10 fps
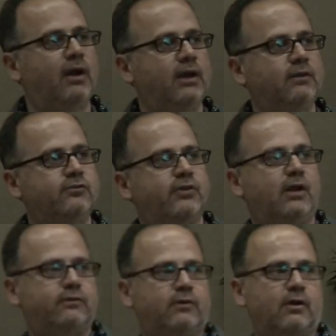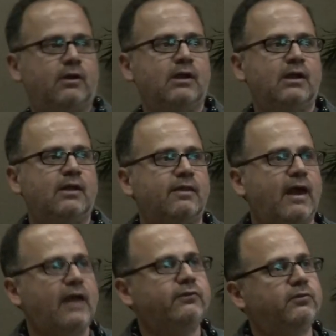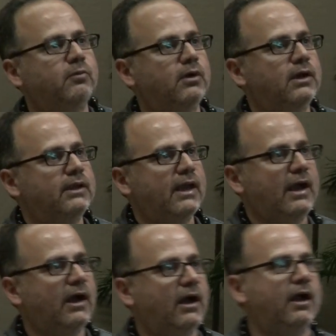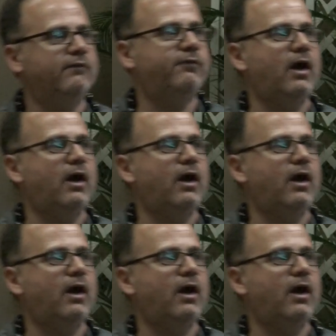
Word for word: running the shelter. That's what uh,